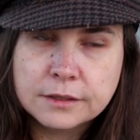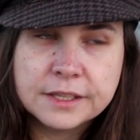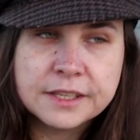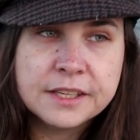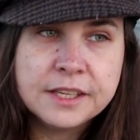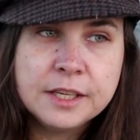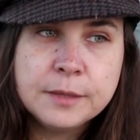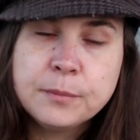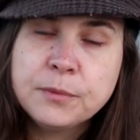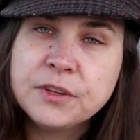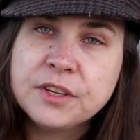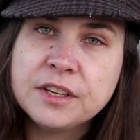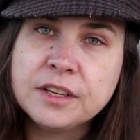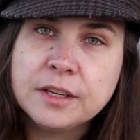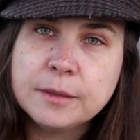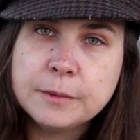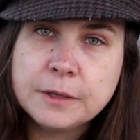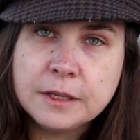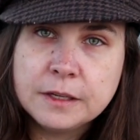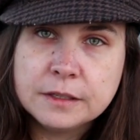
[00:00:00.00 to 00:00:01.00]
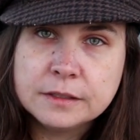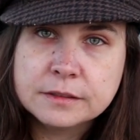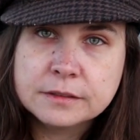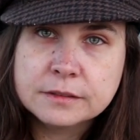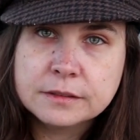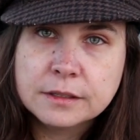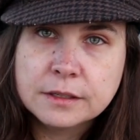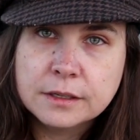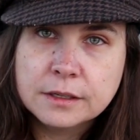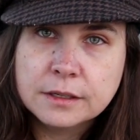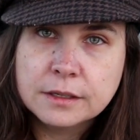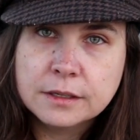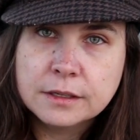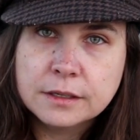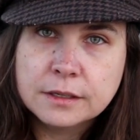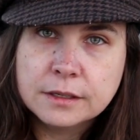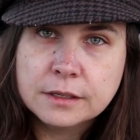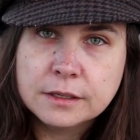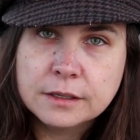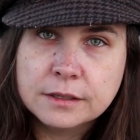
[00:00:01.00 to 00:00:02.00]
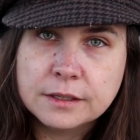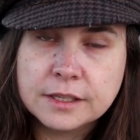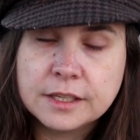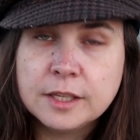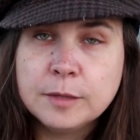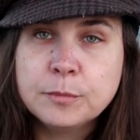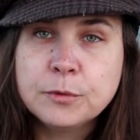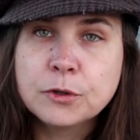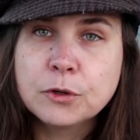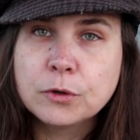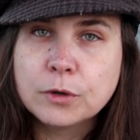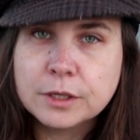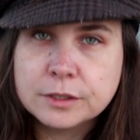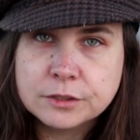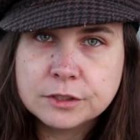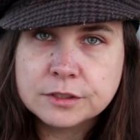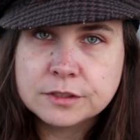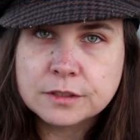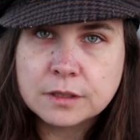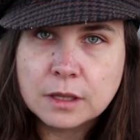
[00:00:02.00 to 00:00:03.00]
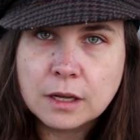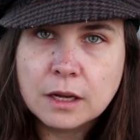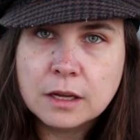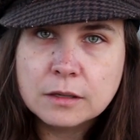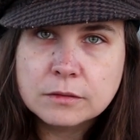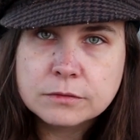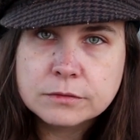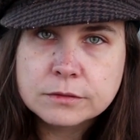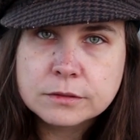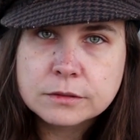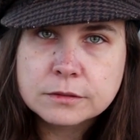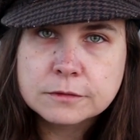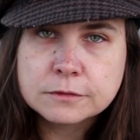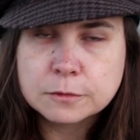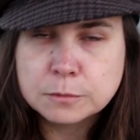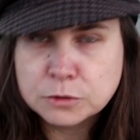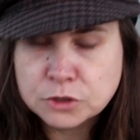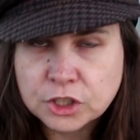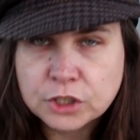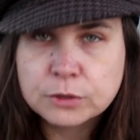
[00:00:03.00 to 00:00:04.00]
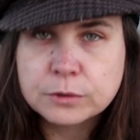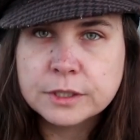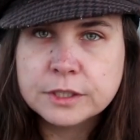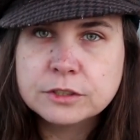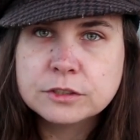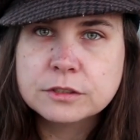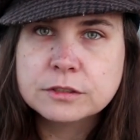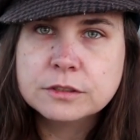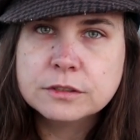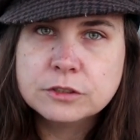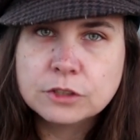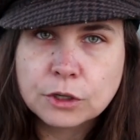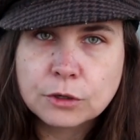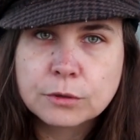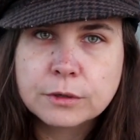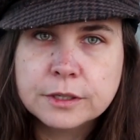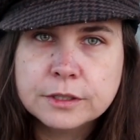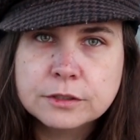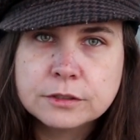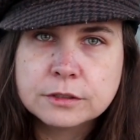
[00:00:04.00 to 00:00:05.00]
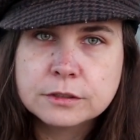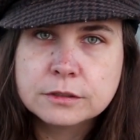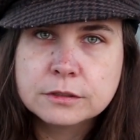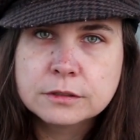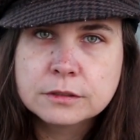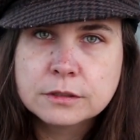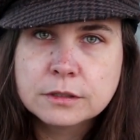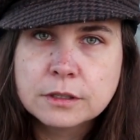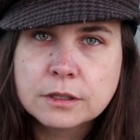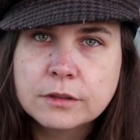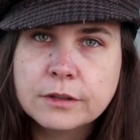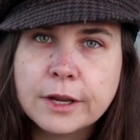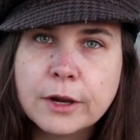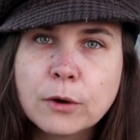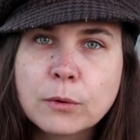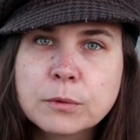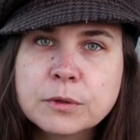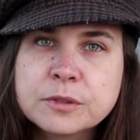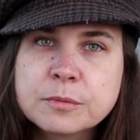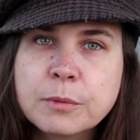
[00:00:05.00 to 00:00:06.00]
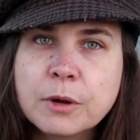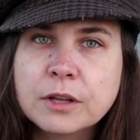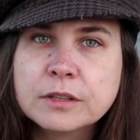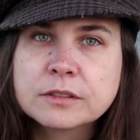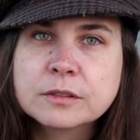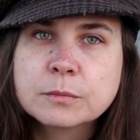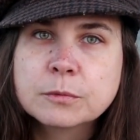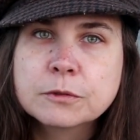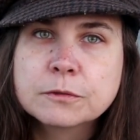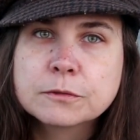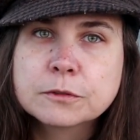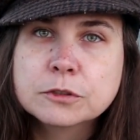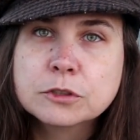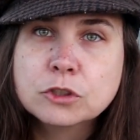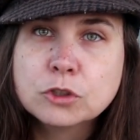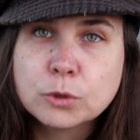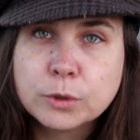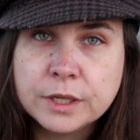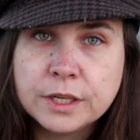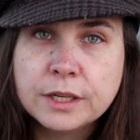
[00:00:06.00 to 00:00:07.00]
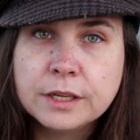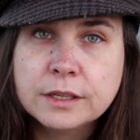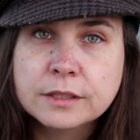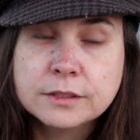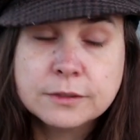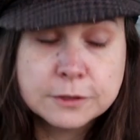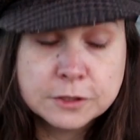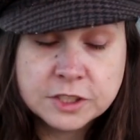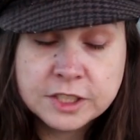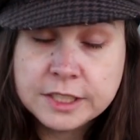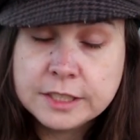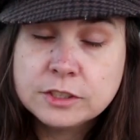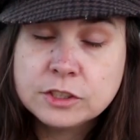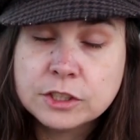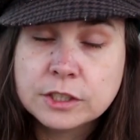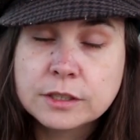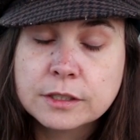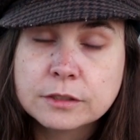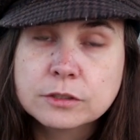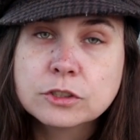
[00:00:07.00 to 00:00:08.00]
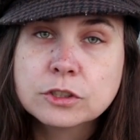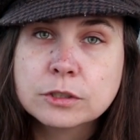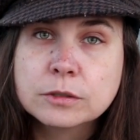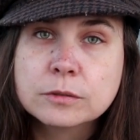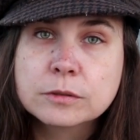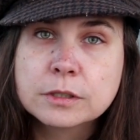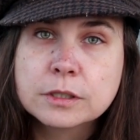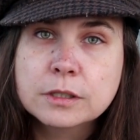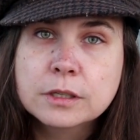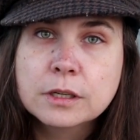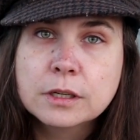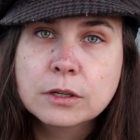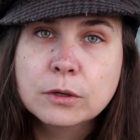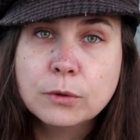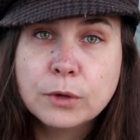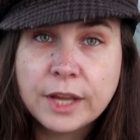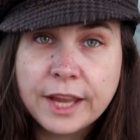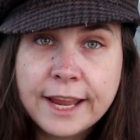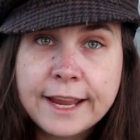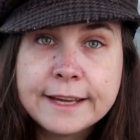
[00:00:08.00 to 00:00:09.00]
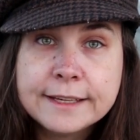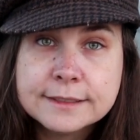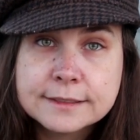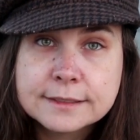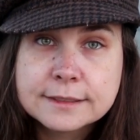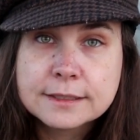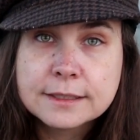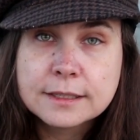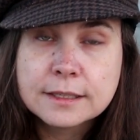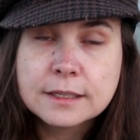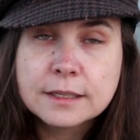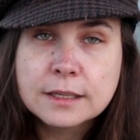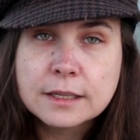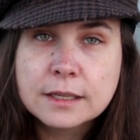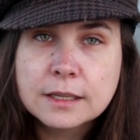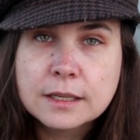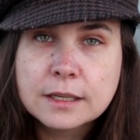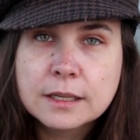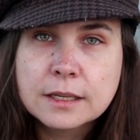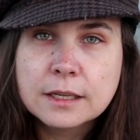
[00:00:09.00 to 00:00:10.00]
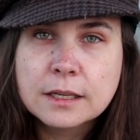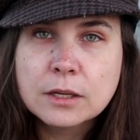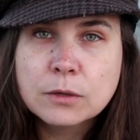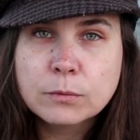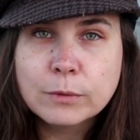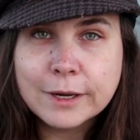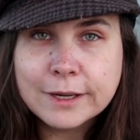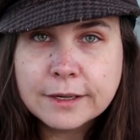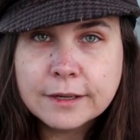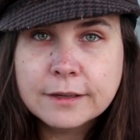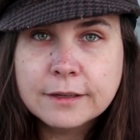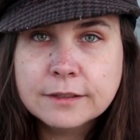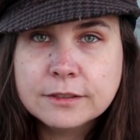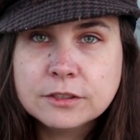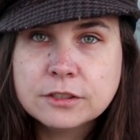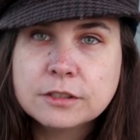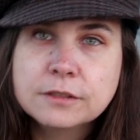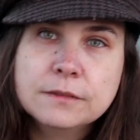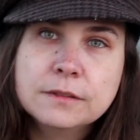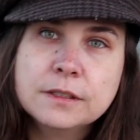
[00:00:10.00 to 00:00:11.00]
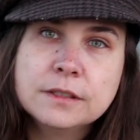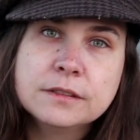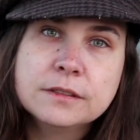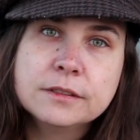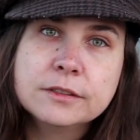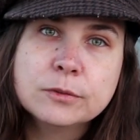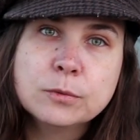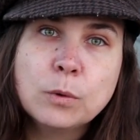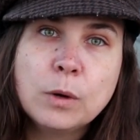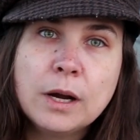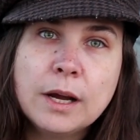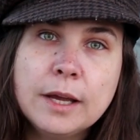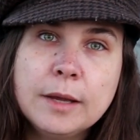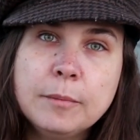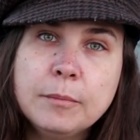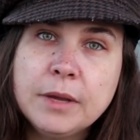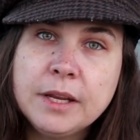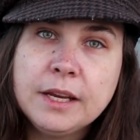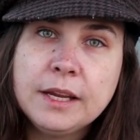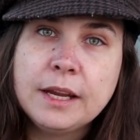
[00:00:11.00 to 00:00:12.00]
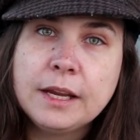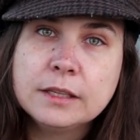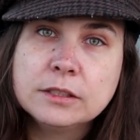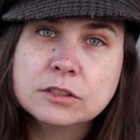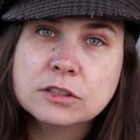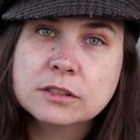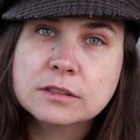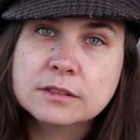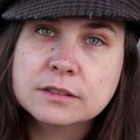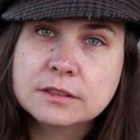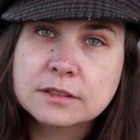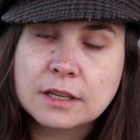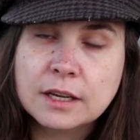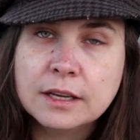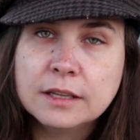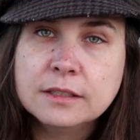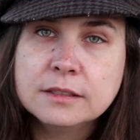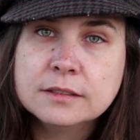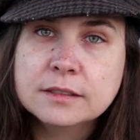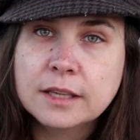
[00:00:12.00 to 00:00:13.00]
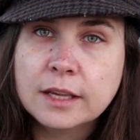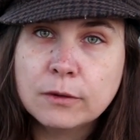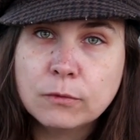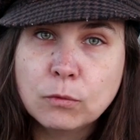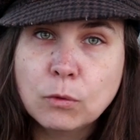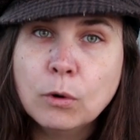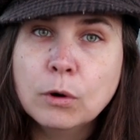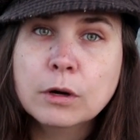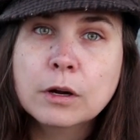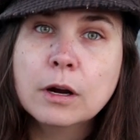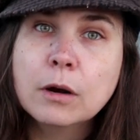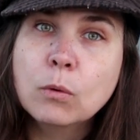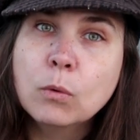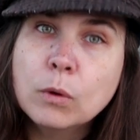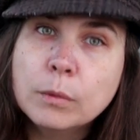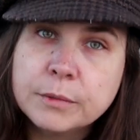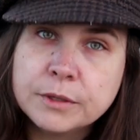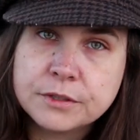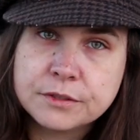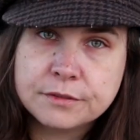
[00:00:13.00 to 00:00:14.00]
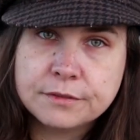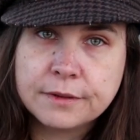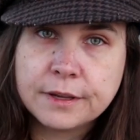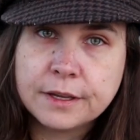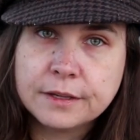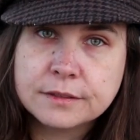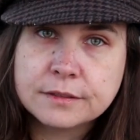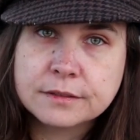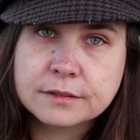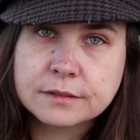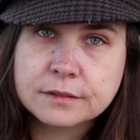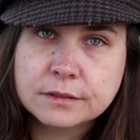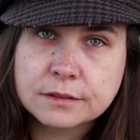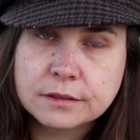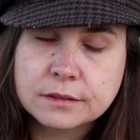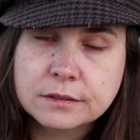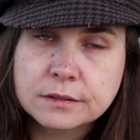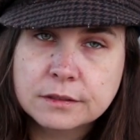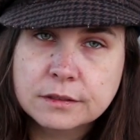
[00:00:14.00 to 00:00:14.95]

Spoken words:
They keep the enmities, they keep the grudges alive from generation to generation. They are responsible for teaching their children who to hate. Recognition of this is why many ancient societies gave war a woman's face.